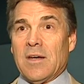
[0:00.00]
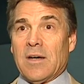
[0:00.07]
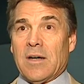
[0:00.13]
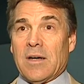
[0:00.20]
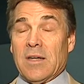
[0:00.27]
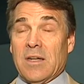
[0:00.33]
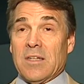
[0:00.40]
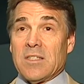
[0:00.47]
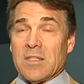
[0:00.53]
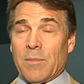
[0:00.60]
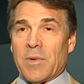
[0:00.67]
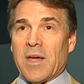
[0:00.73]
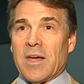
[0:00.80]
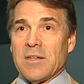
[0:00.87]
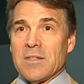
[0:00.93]
uh, and in
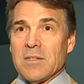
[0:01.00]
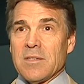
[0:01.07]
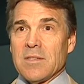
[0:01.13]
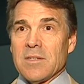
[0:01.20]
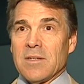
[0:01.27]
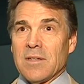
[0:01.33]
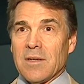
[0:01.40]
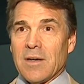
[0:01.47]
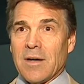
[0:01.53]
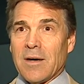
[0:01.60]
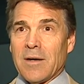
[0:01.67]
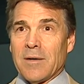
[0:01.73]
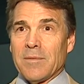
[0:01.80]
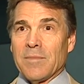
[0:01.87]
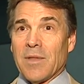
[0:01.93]
some cases,
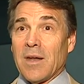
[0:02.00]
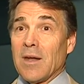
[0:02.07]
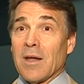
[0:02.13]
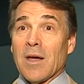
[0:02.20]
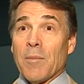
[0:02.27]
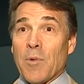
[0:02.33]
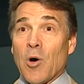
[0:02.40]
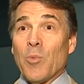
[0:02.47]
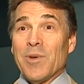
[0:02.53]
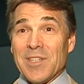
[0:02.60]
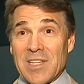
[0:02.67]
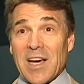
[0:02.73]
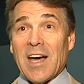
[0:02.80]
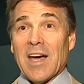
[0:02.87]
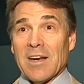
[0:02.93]
uh, they didn't come home
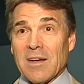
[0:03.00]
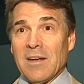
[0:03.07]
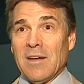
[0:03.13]
intact.